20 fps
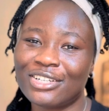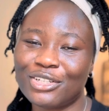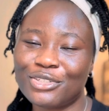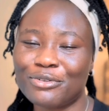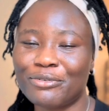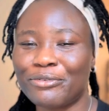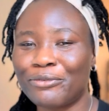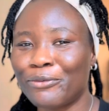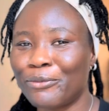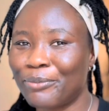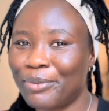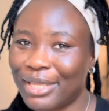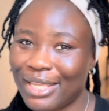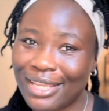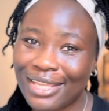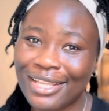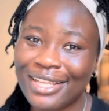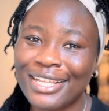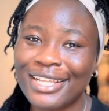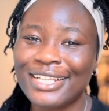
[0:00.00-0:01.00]
out to
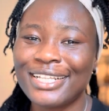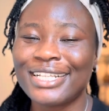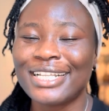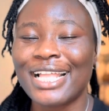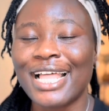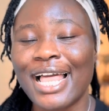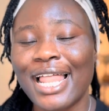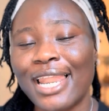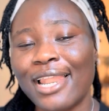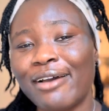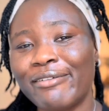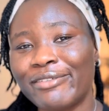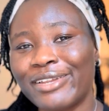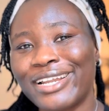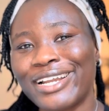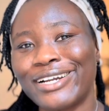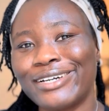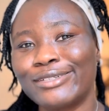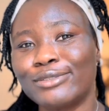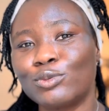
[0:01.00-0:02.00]
Funbi. Love you,
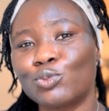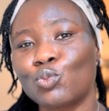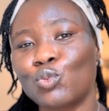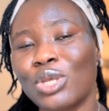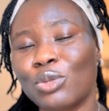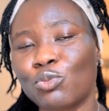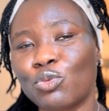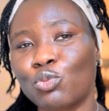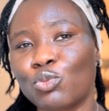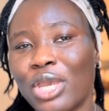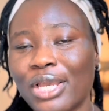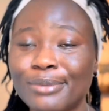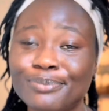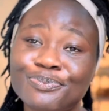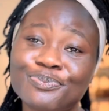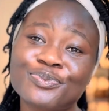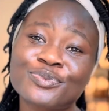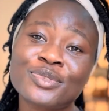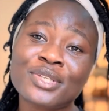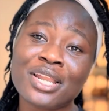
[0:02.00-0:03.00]
girl.
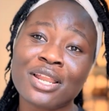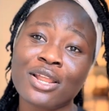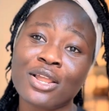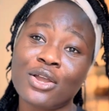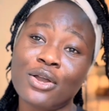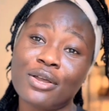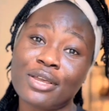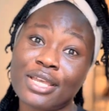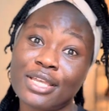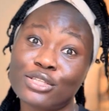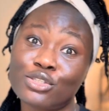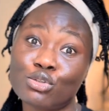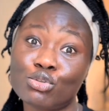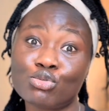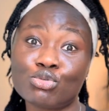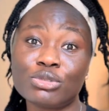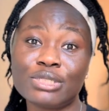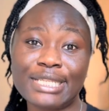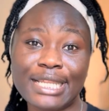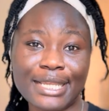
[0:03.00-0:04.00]
Okay, so
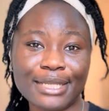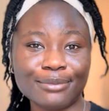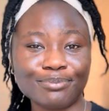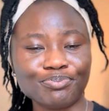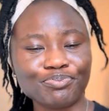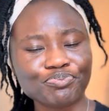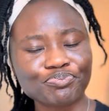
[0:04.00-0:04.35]
today